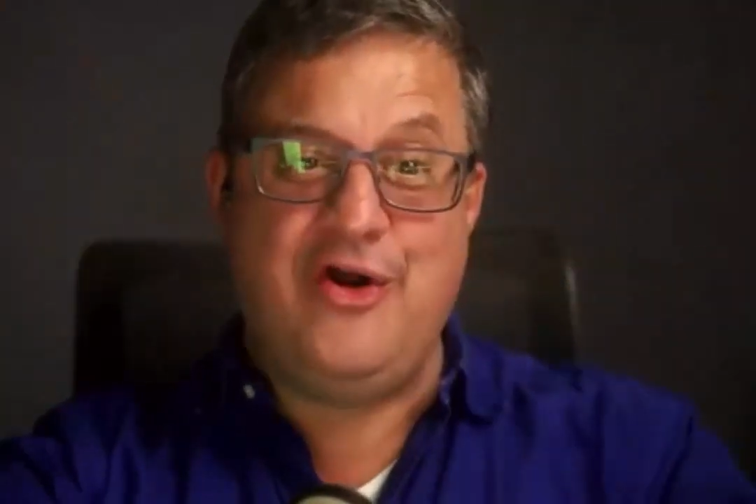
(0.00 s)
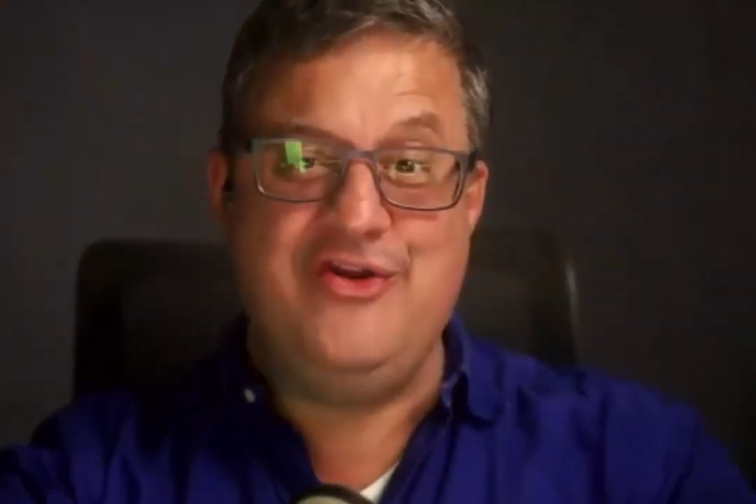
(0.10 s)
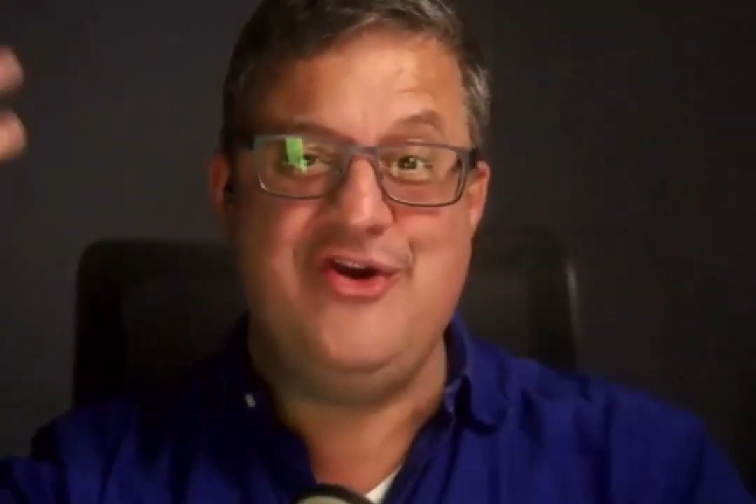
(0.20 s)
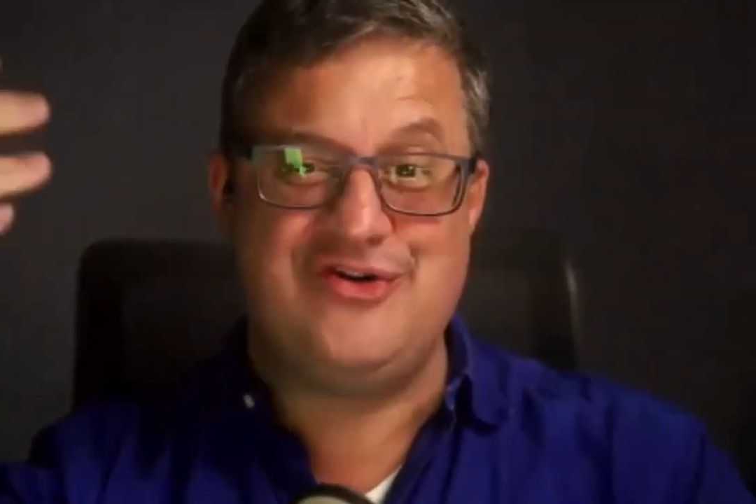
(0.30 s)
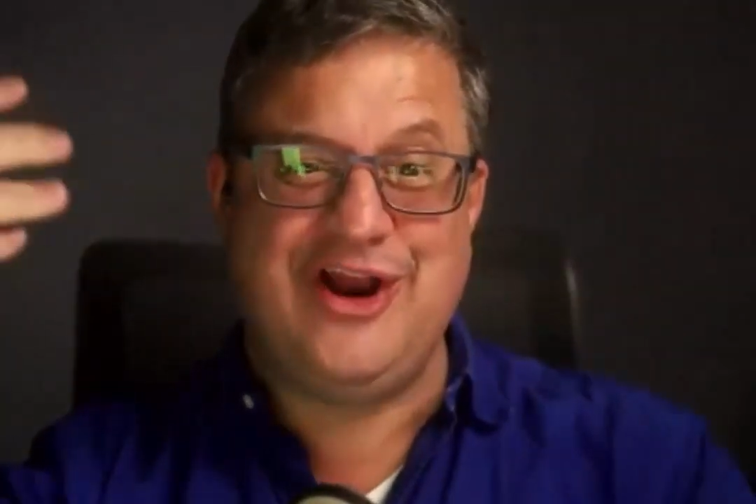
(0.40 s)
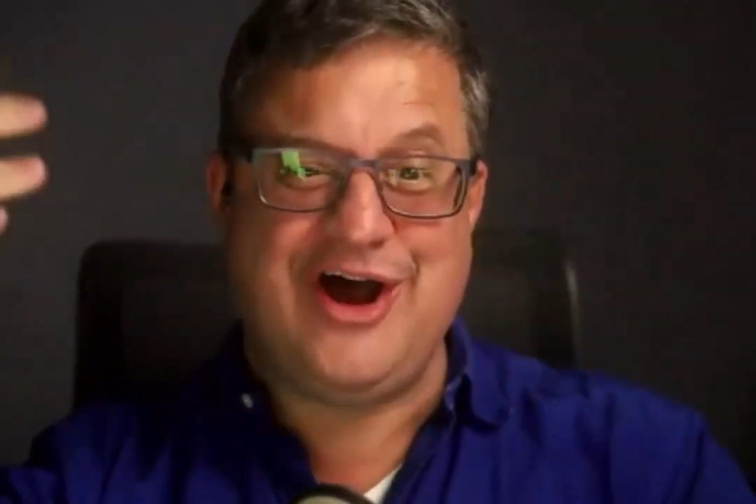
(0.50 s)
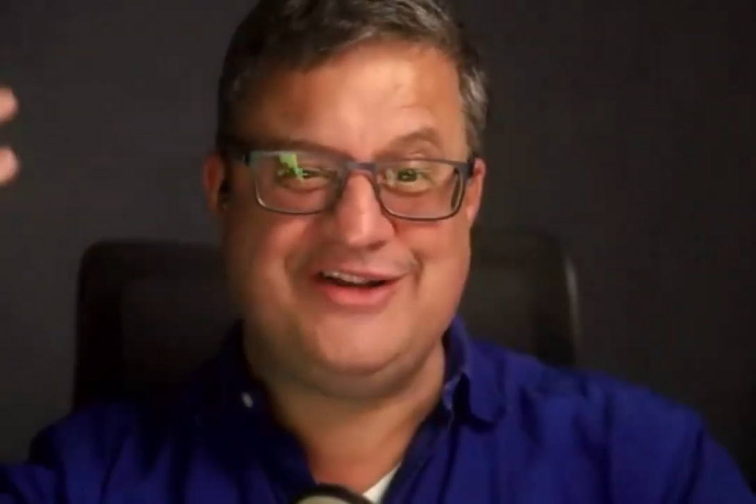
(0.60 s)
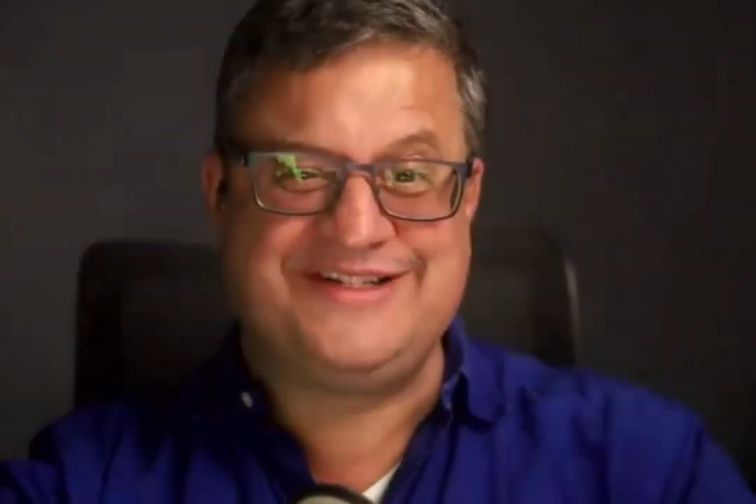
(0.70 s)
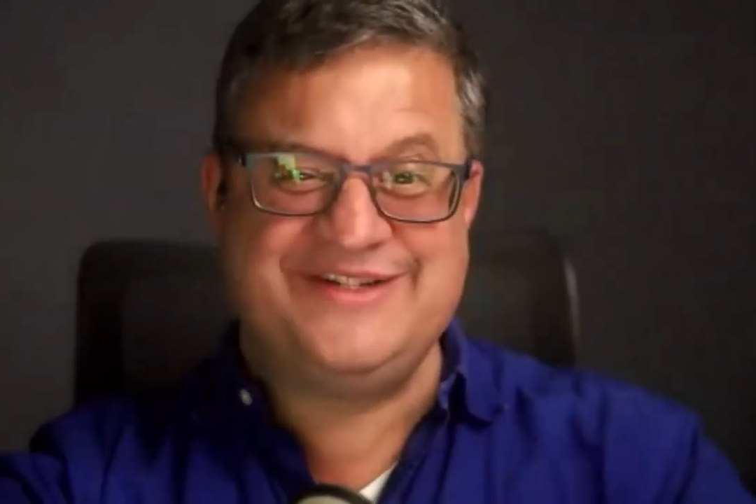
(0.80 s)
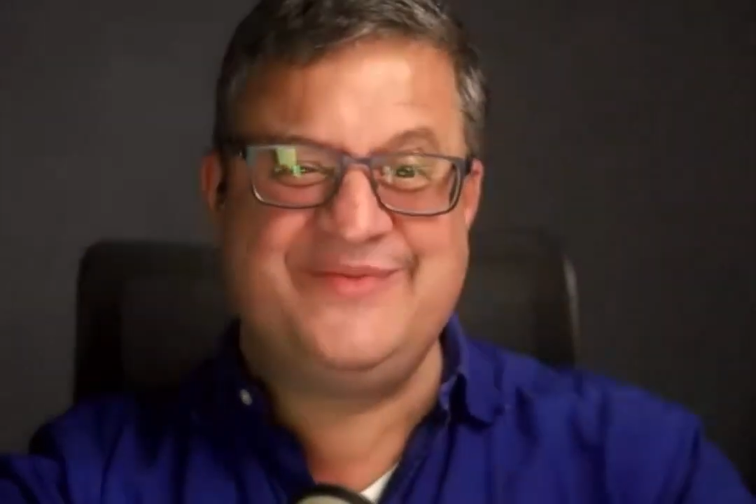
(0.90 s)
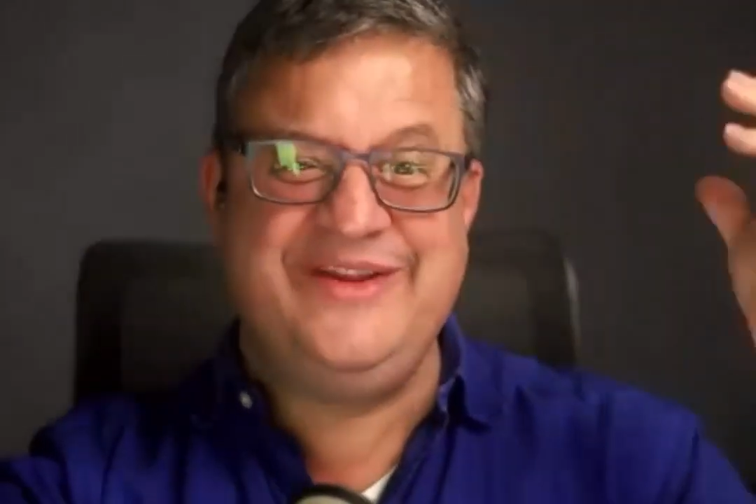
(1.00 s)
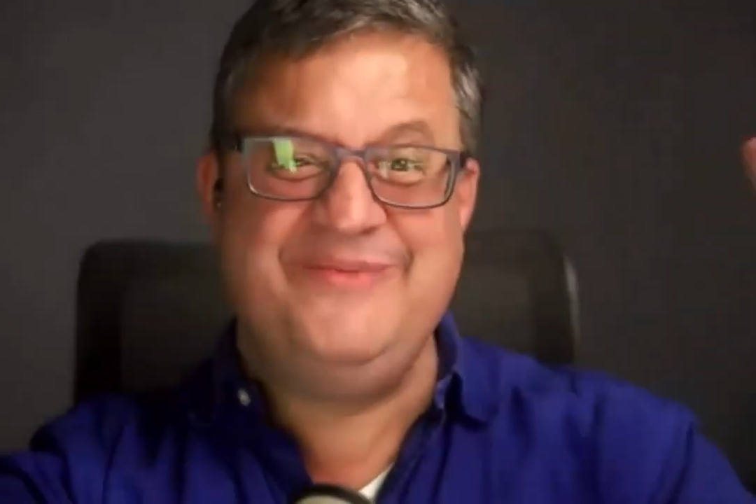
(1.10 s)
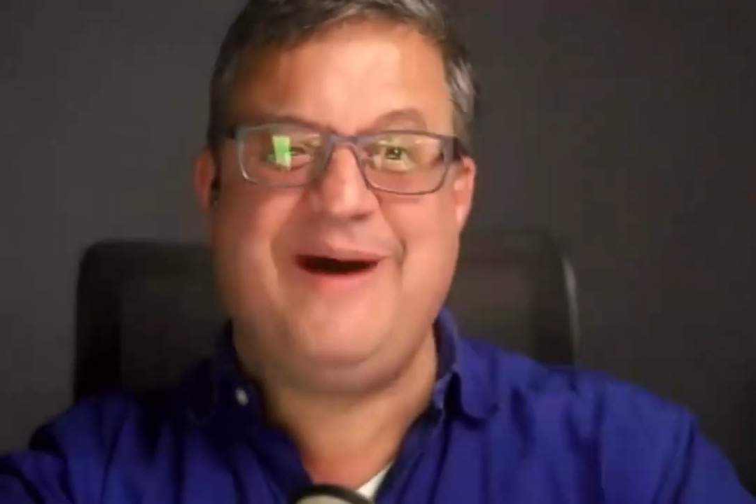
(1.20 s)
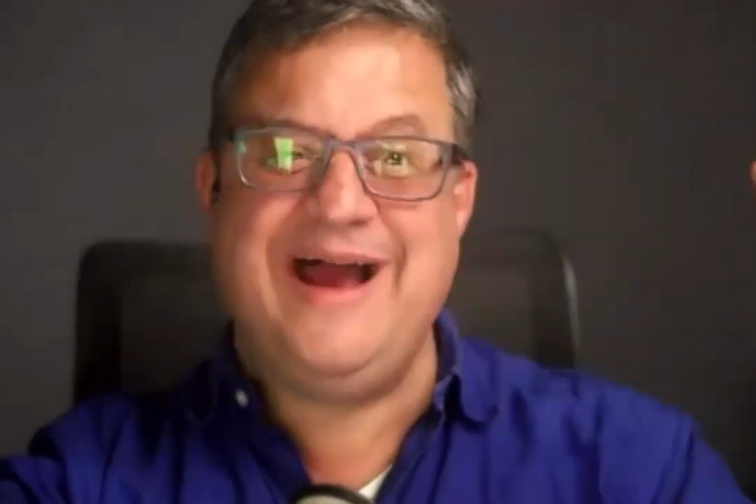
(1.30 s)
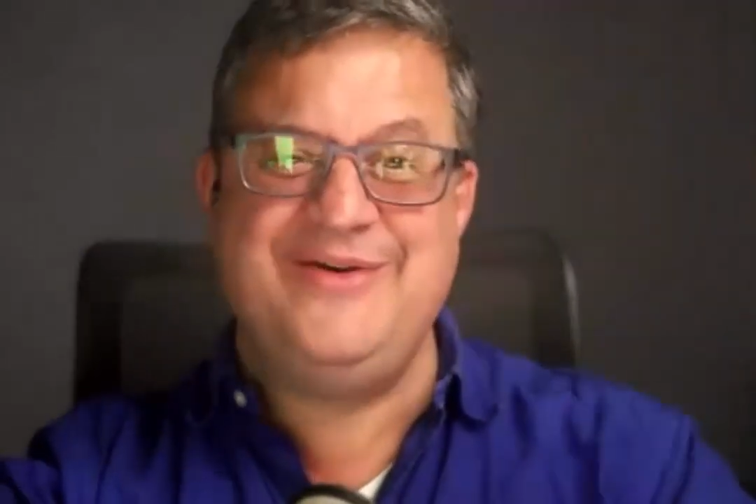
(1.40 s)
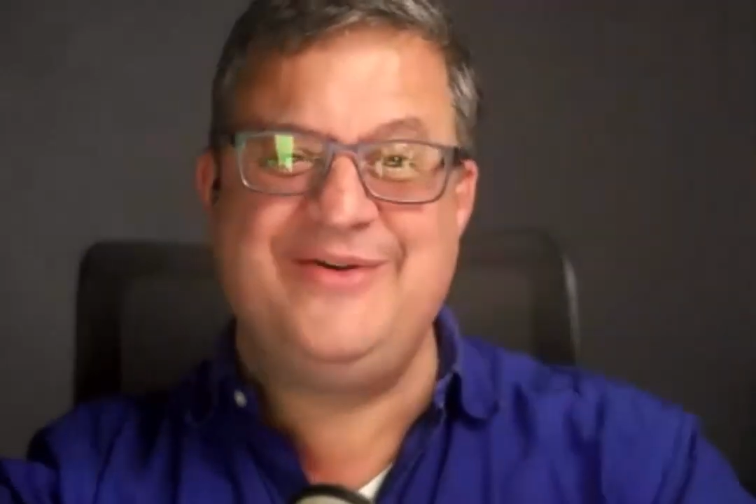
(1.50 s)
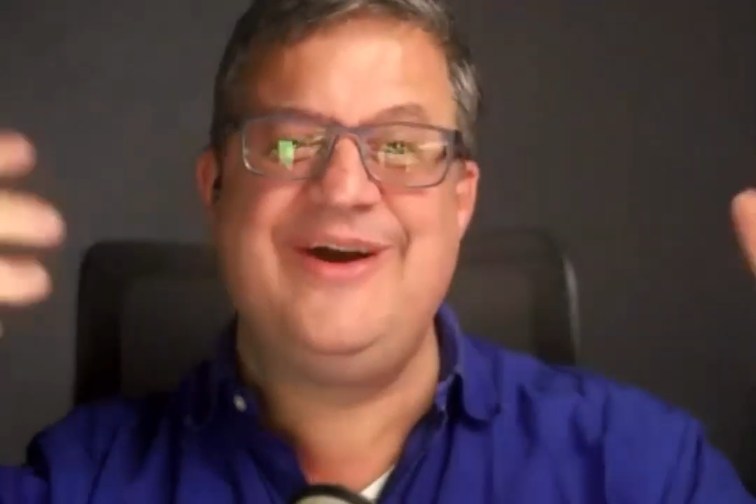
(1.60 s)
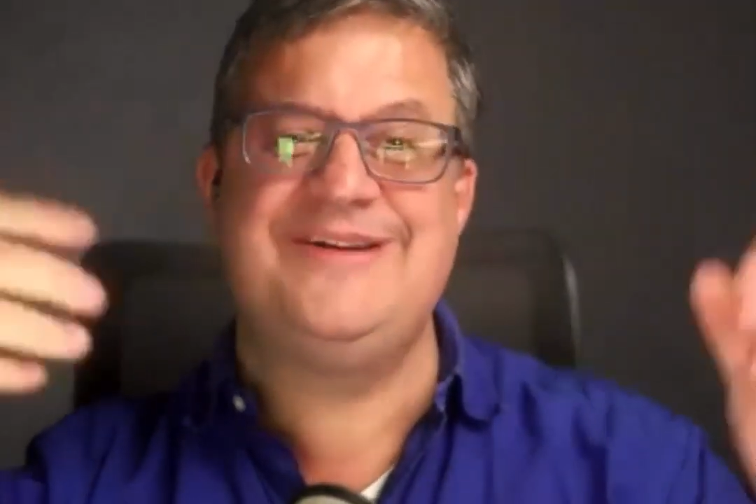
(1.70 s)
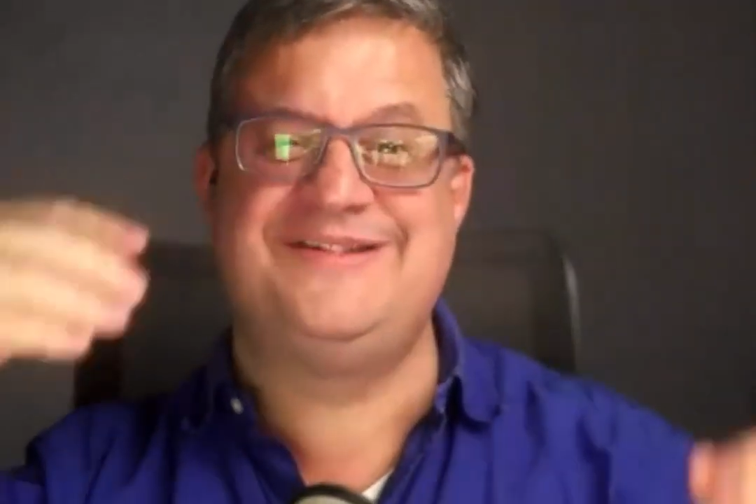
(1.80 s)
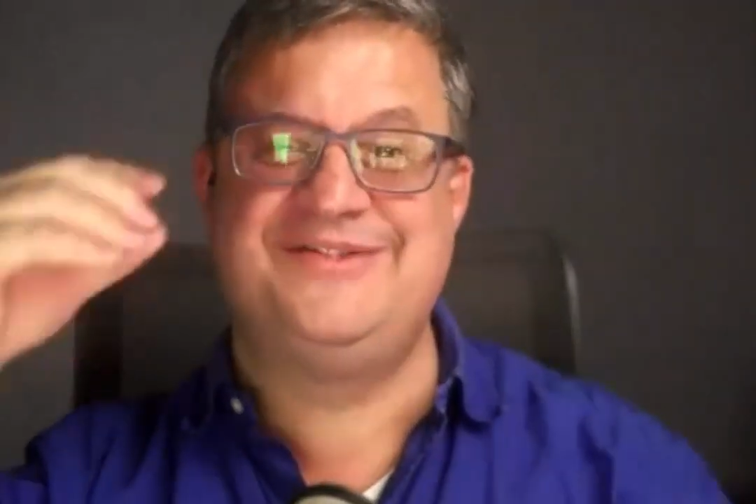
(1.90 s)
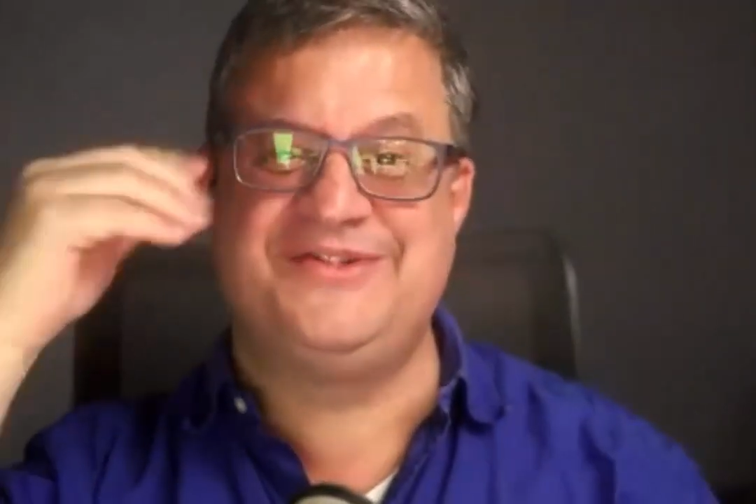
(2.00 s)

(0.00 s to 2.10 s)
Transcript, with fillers: on your glasses. When you buy your glasses,